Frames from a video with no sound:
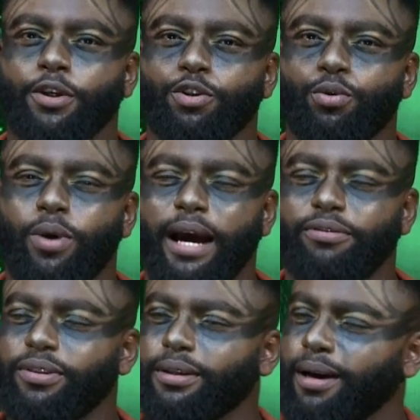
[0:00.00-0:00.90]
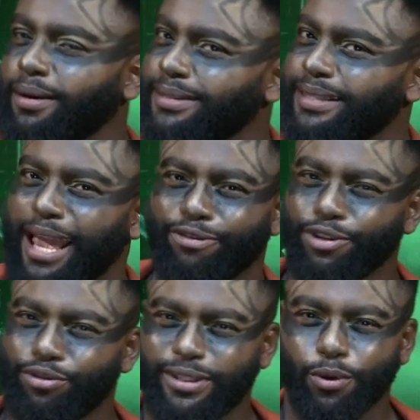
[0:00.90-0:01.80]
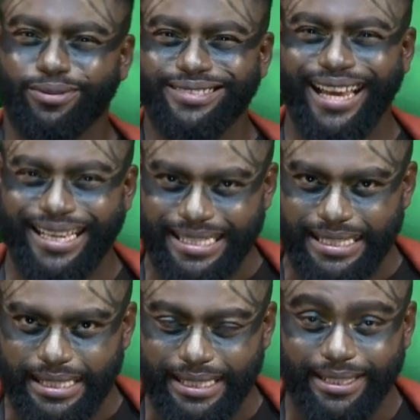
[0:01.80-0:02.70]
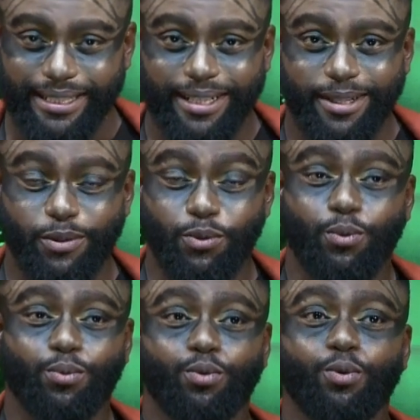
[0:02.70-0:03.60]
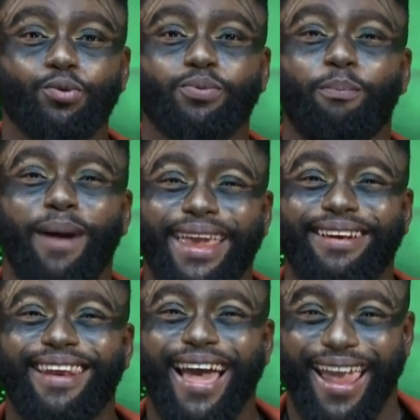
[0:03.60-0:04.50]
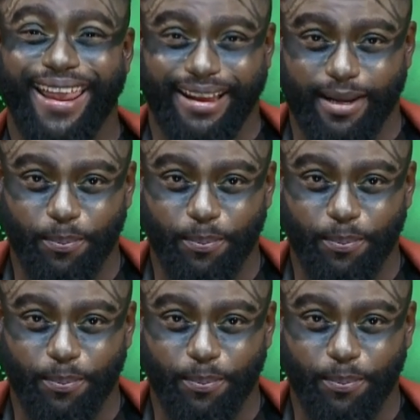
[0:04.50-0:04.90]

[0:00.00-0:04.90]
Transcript: you have the guts, the effrontery, the audacity to use my line